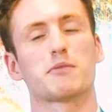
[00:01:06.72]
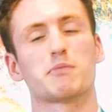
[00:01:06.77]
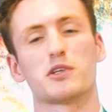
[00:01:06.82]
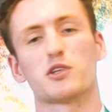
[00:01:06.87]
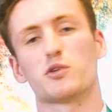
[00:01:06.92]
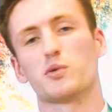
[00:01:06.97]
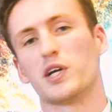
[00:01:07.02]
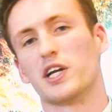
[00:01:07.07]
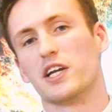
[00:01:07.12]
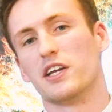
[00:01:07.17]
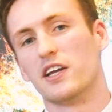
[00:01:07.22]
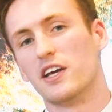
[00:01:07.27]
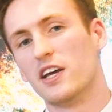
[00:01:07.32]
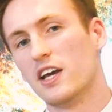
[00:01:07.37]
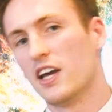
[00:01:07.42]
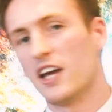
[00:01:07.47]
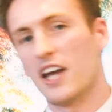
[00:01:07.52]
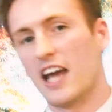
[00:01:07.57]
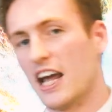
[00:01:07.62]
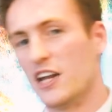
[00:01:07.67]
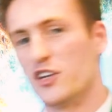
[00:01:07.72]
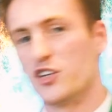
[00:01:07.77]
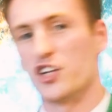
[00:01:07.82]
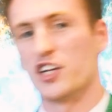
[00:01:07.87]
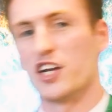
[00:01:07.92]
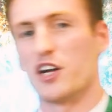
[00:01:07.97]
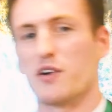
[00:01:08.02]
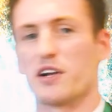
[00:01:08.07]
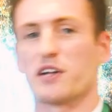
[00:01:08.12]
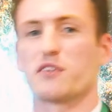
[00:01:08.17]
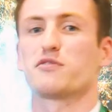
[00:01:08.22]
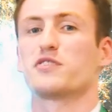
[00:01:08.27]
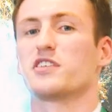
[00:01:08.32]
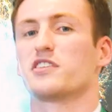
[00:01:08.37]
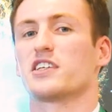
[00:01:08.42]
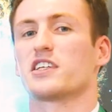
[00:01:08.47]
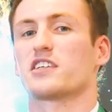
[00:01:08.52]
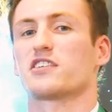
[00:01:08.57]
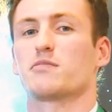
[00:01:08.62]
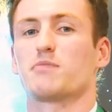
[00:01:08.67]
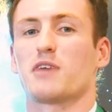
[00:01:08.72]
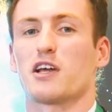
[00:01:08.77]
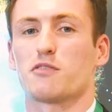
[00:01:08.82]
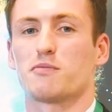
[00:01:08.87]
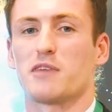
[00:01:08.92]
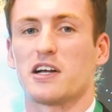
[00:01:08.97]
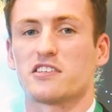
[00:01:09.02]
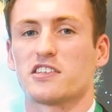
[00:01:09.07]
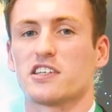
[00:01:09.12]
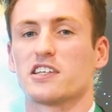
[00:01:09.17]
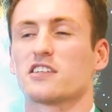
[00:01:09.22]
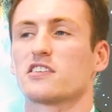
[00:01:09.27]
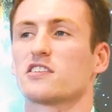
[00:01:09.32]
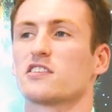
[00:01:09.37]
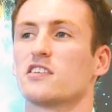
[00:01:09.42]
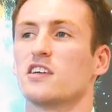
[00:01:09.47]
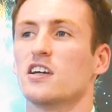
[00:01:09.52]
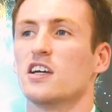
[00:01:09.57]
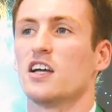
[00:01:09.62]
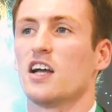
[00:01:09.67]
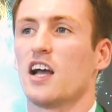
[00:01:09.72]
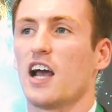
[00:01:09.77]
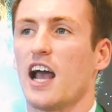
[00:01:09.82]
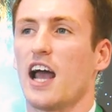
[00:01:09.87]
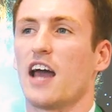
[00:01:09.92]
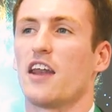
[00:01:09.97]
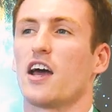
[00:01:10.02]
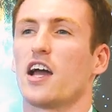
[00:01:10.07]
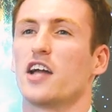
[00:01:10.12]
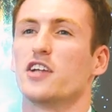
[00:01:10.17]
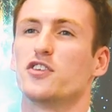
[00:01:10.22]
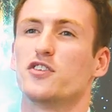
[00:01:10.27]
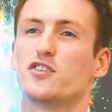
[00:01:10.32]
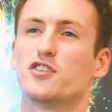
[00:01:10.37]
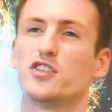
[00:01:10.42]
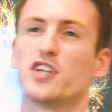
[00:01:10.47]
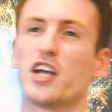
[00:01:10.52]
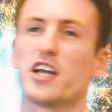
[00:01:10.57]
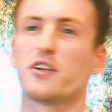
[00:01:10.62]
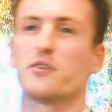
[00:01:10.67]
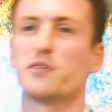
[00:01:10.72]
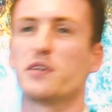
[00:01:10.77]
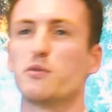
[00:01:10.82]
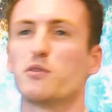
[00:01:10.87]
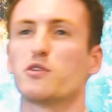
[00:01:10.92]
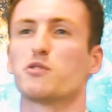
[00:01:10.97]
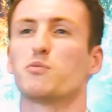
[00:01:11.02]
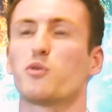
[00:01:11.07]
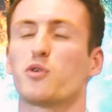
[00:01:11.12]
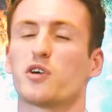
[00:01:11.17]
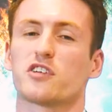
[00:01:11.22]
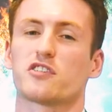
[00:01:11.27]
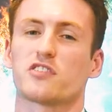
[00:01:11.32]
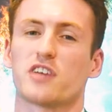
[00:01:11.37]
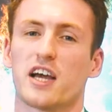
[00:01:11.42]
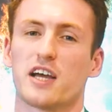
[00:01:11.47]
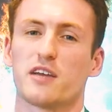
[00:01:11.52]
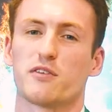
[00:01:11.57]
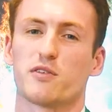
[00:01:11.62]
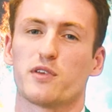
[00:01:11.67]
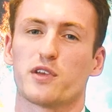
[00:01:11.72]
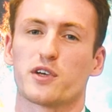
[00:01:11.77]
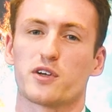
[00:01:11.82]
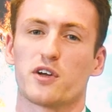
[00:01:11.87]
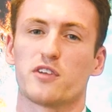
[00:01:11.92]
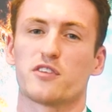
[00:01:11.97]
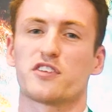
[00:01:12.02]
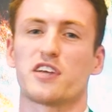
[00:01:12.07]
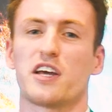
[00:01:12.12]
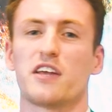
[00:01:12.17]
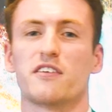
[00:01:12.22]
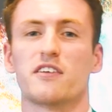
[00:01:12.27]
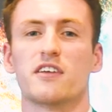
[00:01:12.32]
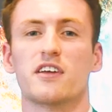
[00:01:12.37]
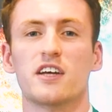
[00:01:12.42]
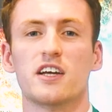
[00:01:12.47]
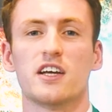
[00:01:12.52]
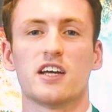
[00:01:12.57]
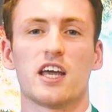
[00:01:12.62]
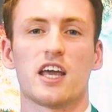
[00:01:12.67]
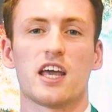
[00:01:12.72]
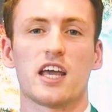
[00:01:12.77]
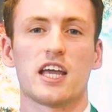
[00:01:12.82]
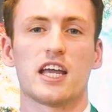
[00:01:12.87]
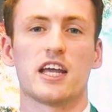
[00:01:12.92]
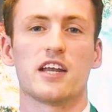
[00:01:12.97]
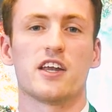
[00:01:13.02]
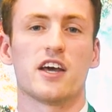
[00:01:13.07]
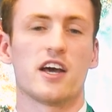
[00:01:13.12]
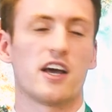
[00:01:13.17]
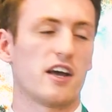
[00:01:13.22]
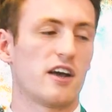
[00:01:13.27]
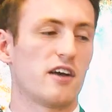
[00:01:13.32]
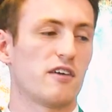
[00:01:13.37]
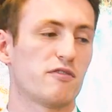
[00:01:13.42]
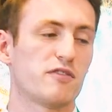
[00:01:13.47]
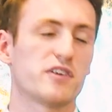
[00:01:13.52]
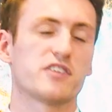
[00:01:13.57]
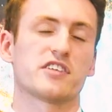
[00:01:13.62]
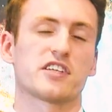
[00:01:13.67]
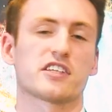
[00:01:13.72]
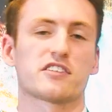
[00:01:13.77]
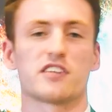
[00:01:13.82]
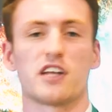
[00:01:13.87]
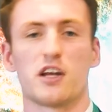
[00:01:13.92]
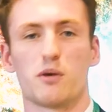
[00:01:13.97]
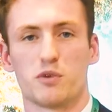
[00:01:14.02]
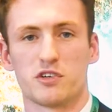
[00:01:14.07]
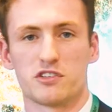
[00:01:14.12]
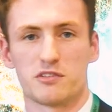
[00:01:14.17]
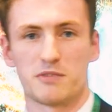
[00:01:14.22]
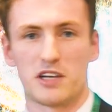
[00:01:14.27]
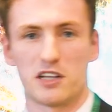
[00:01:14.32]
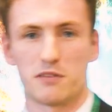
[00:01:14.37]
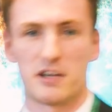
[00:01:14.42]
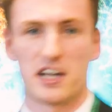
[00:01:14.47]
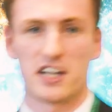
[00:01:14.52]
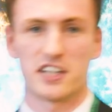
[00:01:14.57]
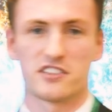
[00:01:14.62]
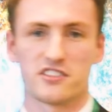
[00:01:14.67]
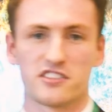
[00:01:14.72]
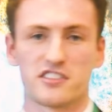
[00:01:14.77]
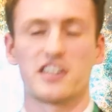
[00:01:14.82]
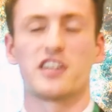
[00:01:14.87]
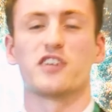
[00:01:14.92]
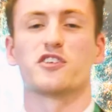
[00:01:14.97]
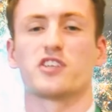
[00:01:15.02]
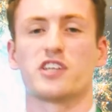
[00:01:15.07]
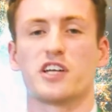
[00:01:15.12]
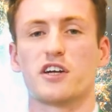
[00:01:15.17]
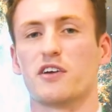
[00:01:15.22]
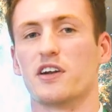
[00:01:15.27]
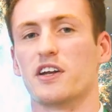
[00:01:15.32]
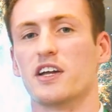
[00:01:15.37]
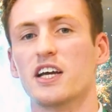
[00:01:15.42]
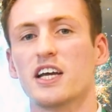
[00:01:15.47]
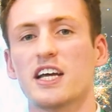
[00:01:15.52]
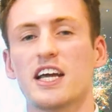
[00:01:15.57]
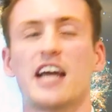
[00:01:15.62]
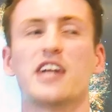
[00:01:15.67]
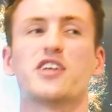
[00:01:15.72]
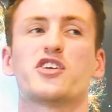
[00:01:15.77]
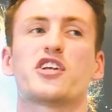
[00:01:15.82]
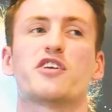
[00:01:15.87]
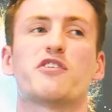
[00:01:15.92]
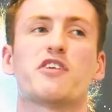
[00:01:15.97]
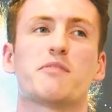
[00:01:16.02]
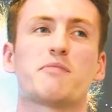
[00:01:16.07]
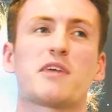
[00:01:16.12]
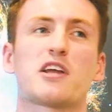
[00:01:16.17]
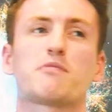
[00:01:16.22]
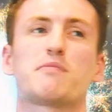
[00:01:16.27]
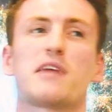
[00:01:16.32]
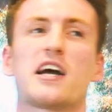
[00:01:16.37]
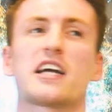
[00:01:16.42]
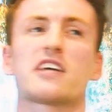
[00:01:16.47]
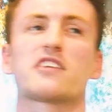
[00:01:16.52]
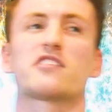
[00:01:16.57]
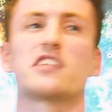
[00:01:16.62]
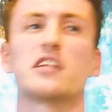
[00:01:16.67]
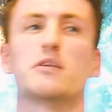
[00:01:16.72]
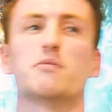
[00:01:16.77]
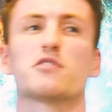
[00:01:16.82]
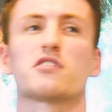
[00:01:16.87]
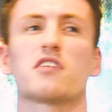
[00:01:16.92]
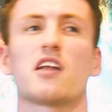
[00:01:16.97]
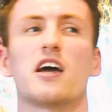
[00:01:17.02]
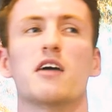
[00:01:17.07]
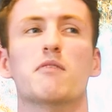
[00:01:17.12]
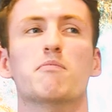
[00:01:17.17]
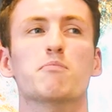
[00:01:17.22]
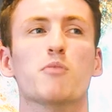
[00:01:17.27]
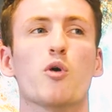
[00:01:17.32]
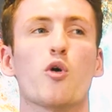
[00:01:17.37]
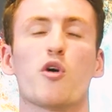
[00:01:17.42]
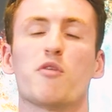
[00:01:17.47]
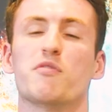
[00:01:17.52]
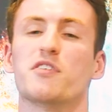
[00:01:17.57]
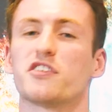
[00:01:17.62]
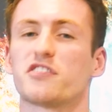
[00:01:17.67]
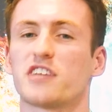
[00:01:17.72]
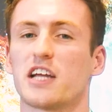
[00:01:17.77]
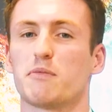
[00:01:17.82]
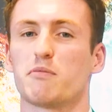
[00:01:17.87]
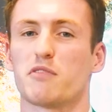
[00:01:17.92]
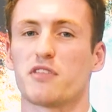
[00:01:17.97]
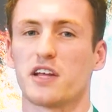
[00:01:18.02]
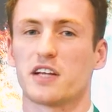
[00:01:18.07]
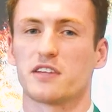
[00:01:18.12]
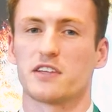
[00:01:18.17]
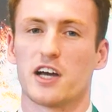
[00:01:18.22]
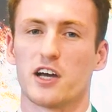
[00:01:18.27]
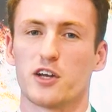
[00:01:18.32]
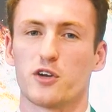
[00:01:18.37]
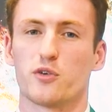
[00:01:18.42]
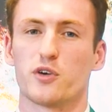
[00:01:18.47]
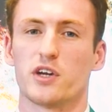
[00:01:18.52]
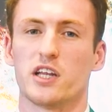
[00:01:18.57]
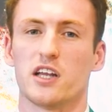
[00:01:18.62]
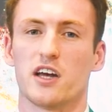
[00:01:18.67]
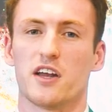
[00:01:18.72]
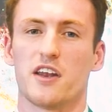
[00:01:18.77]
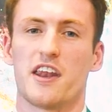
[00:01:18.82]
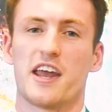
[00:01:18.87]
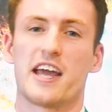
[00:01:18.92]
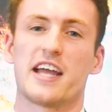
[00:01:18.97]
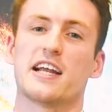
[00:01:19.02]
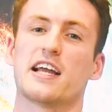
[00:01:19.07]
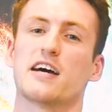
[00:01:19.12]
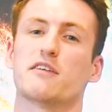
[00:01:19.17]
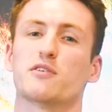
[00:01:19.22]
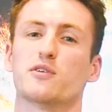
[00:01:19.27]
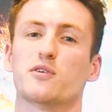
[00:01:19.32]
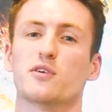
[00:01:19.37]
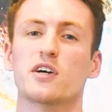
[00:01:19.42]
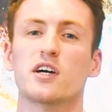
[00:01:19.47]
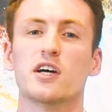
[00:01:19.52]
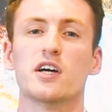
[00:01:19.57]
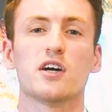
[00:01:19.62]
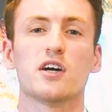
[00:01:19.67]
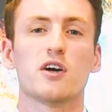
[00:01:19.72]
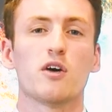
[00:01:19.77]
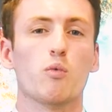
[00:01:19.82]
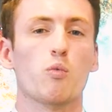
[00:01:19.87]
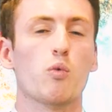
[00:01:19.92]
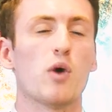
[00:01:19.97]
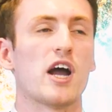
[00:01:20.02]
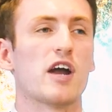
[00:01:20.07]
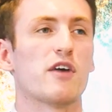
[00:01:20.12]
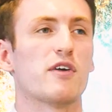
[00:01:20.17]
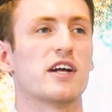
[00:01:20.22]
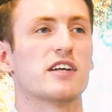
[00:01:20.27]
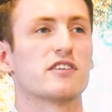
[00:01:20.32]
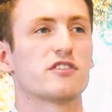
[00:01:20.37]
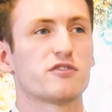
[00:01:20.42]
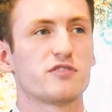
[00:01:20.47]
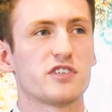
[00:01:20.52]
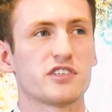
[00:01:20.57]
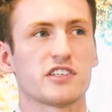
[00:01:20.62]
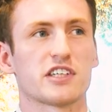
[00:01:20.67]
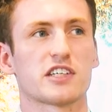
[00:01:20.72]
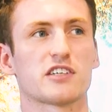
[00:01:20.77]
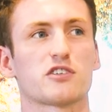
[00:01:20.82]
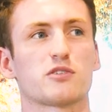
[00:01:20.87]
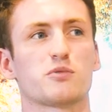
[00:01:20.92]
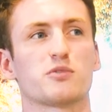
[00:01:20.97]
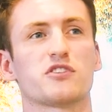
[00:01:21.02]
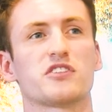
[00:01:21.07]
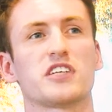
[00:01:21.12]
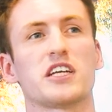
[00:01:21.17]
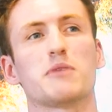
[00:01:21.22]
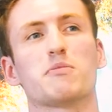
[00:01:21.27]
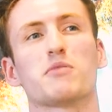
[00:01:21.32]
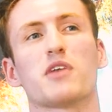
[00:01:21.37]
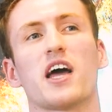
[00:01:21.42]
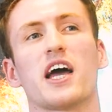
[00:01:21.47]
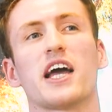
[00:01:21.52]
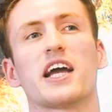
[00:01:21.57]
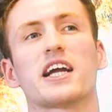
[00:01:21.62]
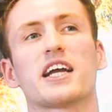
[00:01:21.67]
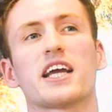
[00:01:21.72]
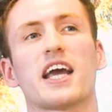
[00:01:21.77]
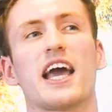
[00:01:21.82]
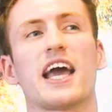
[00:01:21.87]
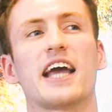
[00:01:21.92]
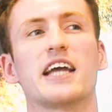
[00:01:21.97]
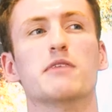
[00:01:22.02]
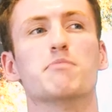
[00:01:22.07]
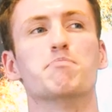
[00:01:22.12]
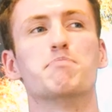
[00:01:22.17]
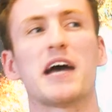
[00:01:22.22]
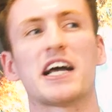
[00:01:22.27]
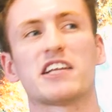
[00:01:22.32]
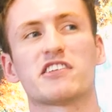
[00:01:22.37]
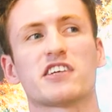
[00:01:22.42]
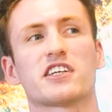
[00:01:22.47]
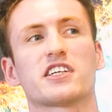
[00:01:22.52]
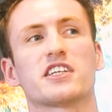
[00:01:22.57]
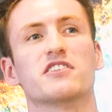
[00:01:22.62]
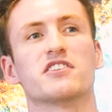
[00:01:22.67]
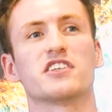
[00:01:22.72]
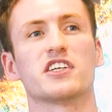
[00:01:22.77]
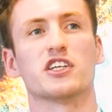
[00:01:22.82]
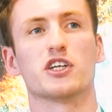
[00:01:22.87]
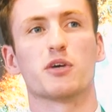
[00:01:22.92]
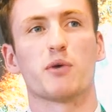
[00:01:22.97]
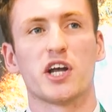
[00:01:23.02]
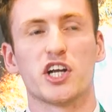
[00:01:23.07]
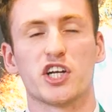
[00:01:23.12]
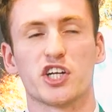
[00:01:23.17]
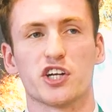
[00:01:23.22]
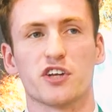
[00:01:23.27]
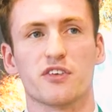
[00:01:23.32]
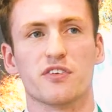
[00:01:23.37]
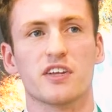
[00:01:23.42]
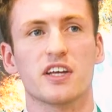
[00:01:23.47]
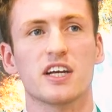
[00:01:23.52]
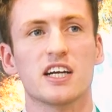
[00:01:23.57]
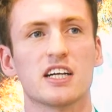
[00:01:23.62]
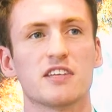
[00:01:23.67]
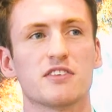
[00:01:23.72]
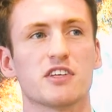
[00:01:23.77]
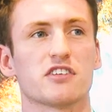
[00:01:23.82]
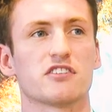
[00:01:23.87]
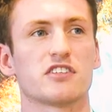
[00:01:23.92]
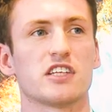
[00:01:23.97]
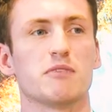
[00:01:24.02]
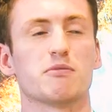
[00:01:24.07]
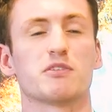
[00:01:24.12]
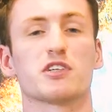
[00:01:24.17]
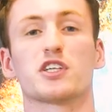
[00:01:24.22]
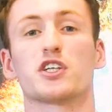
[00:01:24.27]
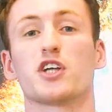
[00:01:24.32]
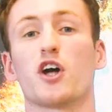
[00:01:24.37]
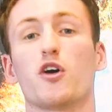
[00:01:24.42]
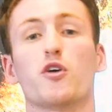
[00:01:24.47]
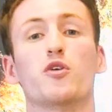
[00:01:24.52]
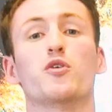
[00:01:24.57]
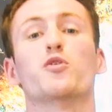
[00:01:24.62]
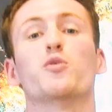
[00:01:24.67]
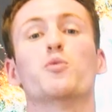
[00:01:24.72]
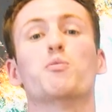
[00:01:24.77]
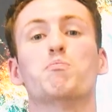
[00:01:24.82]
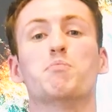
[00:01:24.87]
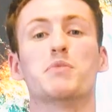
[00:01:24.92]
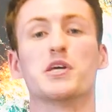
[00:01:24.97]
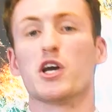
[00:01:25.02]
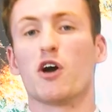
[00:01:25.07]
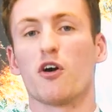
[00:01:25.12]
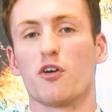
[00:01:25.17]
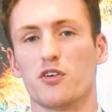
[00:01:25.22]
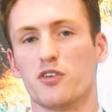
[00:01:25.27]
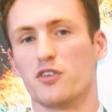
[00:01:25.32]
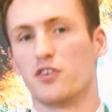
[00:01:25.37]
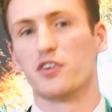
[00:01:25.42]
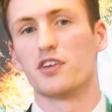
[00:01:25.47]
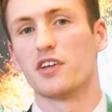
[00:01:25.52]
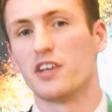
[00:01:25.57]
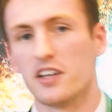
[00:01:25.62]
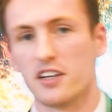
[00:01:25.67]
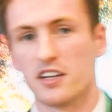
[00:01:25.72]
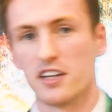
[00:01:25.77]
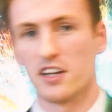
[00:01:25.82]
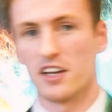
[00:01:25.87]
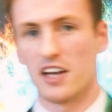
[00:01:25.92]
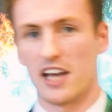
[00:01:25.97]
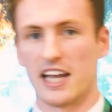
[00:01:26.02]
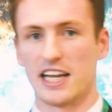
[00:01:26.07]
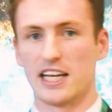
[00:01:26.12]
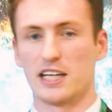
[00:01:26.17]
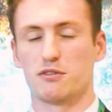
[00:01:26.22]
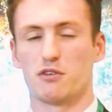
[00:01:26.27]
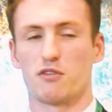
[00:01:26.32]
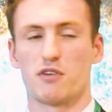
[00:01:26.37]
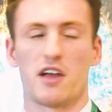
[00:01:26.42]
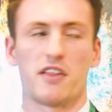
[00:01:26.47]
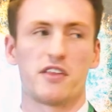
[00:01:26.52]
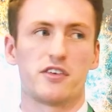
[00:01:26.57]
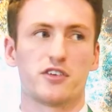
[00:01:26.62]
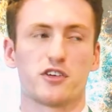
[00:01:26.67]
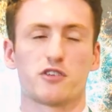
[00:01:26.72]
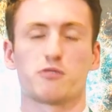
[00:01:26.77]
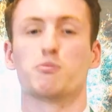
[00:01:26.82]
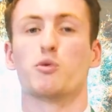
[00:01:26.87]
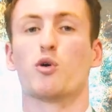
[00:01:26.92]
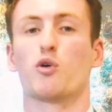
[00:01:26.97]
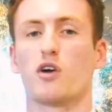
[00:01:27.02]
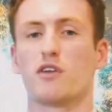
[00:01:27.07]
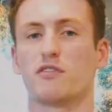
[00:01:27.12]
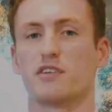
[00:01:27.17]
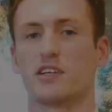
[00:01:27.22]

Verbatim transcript: between engineering, physics, and mathematics. And I genuinely was more excited for the content in uh, physics than I was in mathematics and engineering. Engineering and mathematics seems like more of the same thing that I'd already learned at A level, whereas physics seemed like a better continuation that seemed to go beyond A level rather than just more of